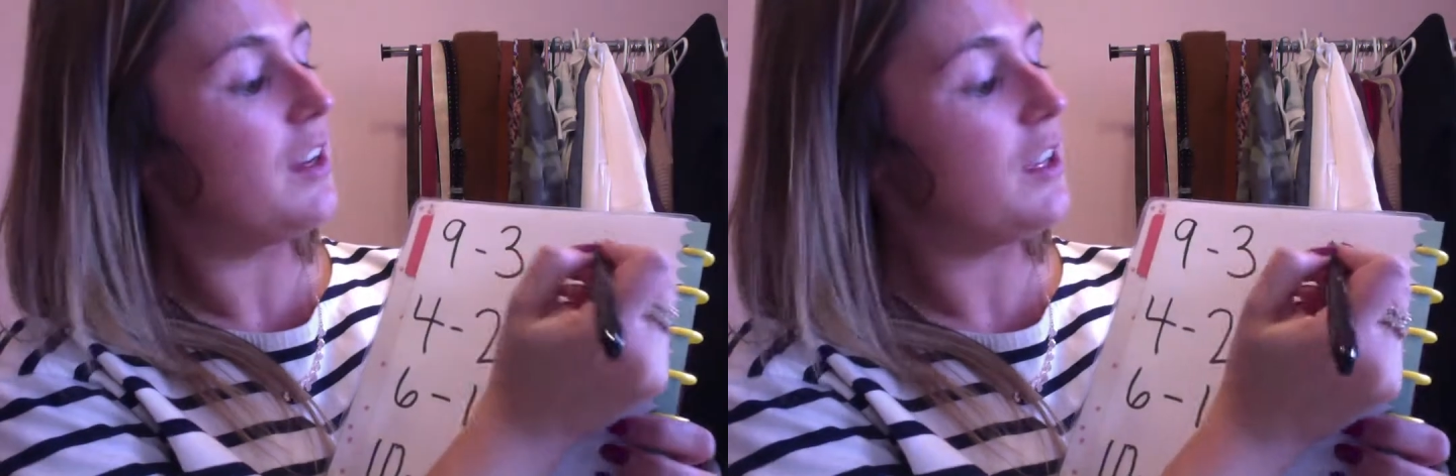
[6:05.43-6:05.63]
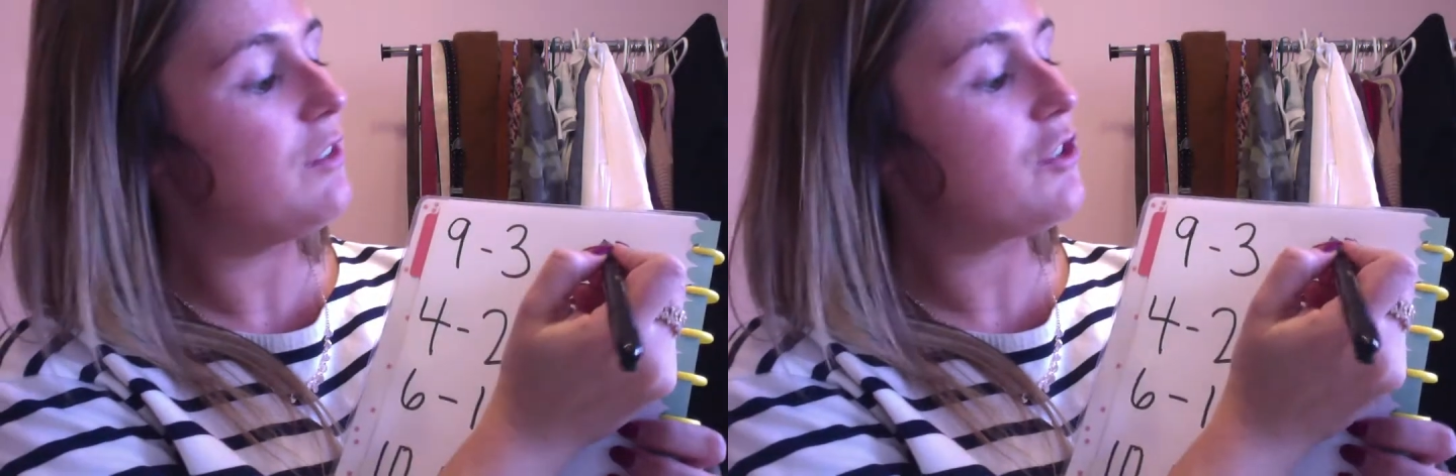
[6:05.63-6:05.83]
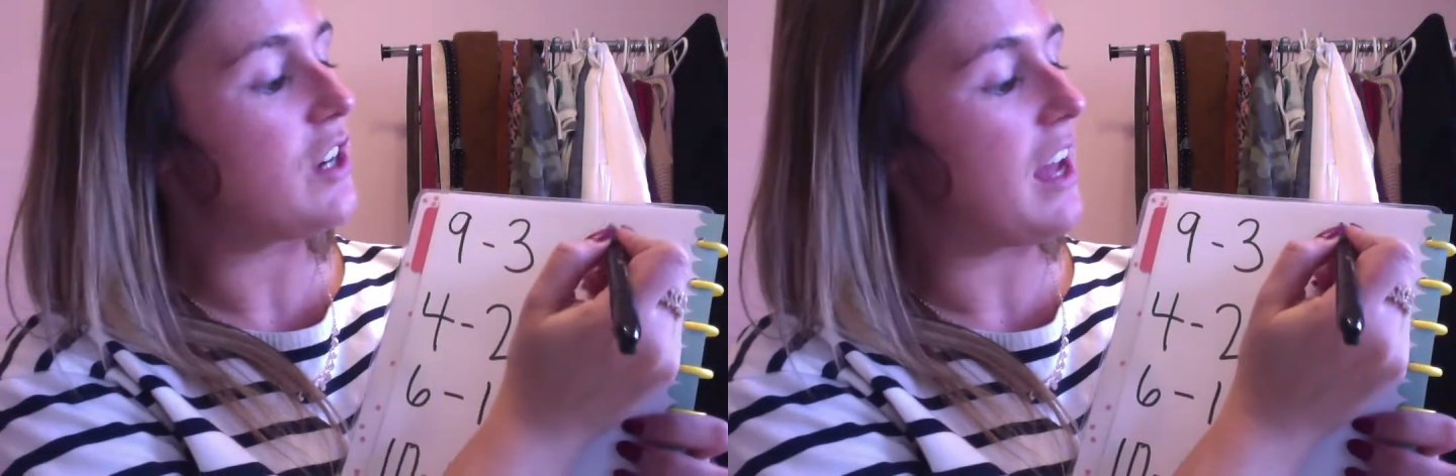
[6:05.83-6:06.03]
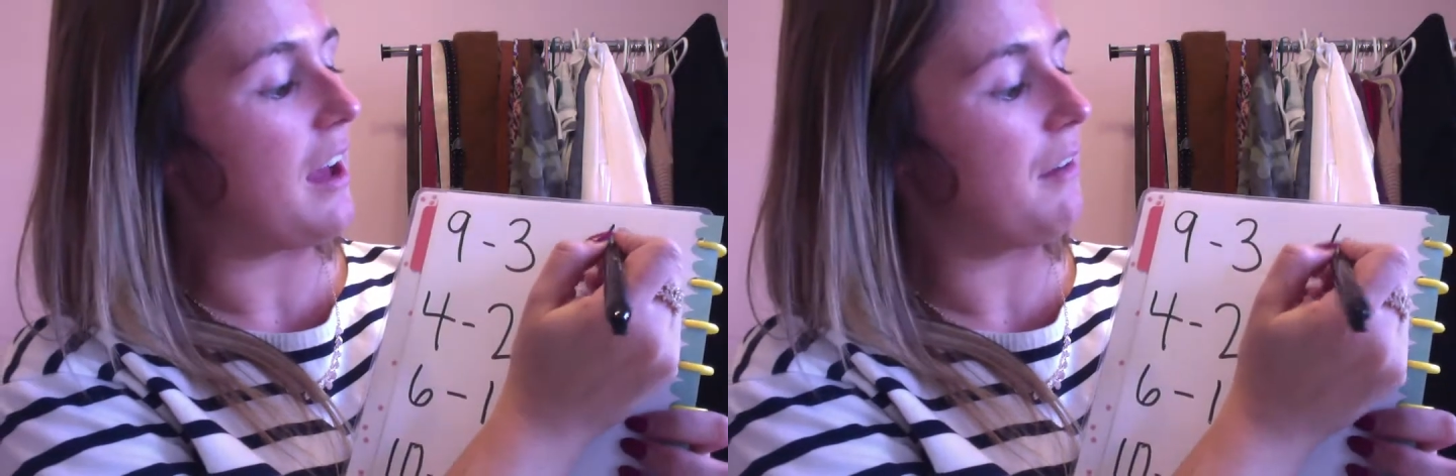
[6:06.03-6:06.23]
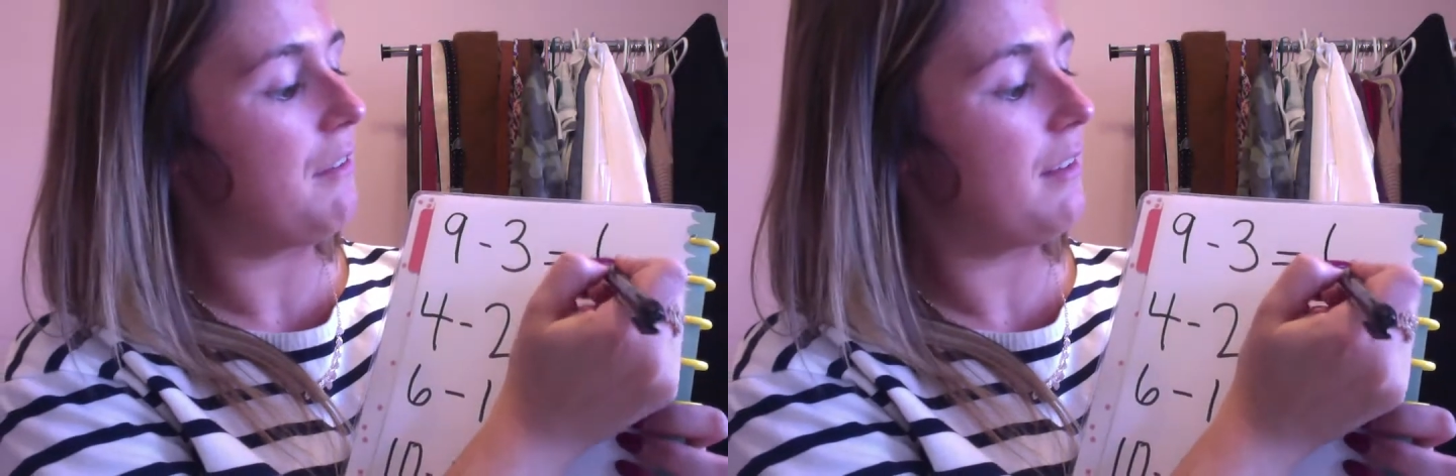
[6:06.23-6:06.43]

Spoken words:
you should have